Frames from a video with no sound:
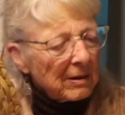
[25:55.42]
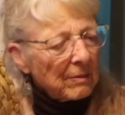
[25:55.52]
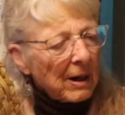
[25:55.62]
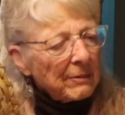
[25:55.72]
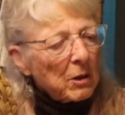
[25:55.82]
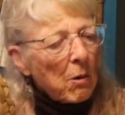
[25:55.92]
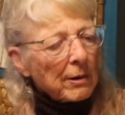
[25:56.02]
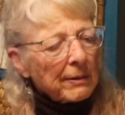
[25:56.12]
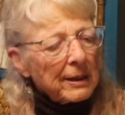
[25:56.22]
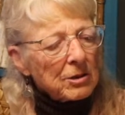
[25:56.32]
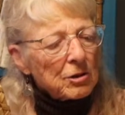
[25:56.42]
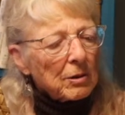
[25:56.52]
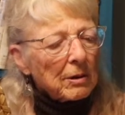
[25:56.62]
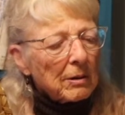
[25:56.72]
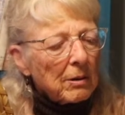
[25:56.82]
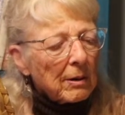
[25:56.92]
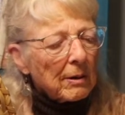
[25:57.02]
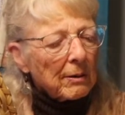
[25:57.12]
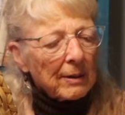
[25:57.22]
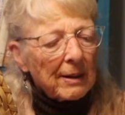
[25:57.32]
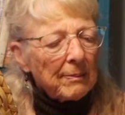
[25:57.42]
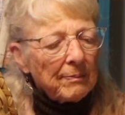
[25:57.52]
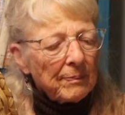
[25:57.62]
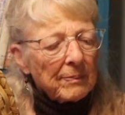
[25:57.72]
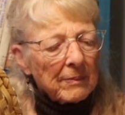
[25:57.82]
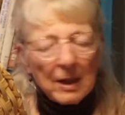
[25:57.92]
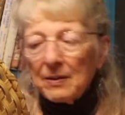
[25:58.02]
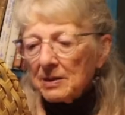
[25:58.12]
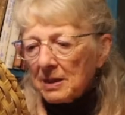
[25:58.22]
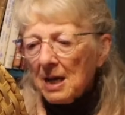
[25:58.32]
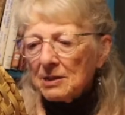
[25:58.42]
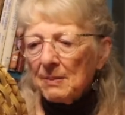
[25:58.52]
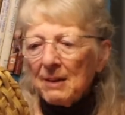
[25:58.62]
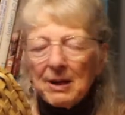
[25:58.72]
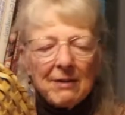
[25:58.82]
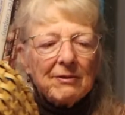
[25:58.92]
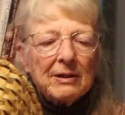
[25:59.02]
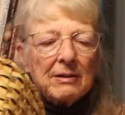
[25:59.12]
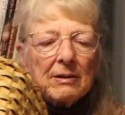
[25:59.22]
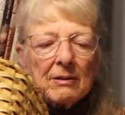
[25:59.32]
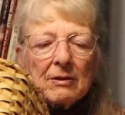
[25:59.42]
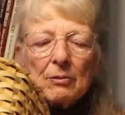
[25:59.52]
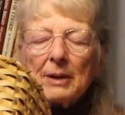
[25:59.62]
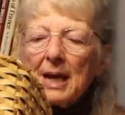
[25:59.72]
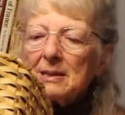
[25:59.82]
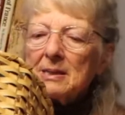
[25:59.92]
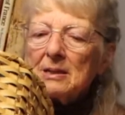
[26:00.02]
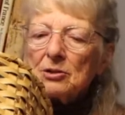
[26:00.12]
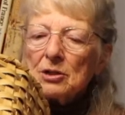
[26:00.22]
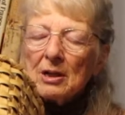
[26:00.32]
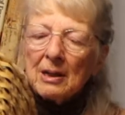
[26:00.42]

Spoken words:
probably 1/4 inch or in this case maybe even a 3/8 inch,